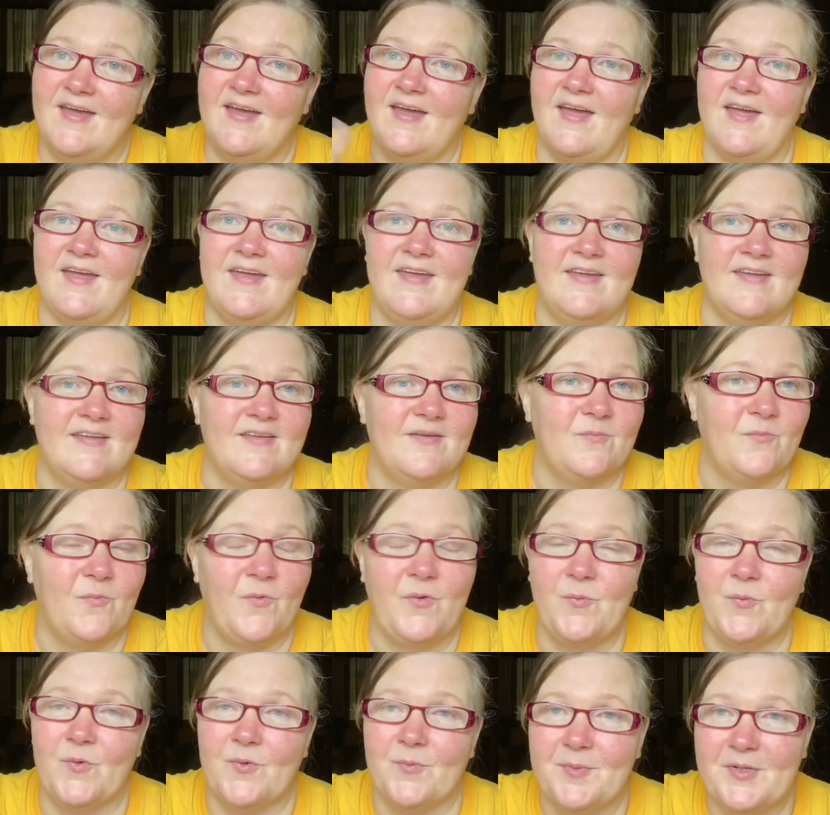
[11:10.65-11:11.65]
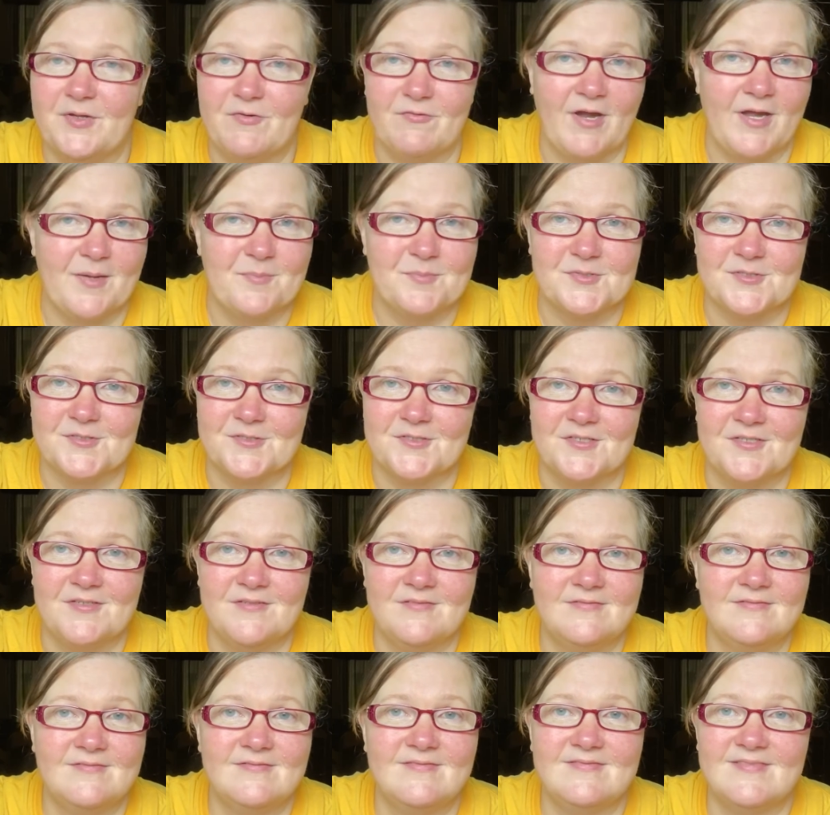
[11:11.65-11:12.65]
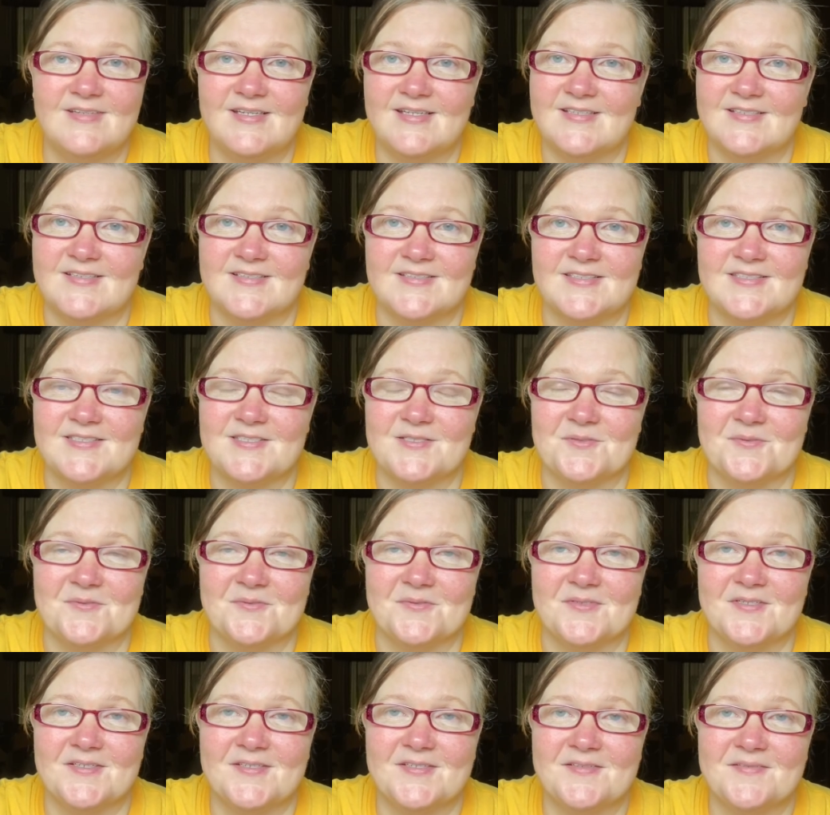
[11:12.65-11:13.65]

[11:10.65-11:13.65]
And we will be raptured soon.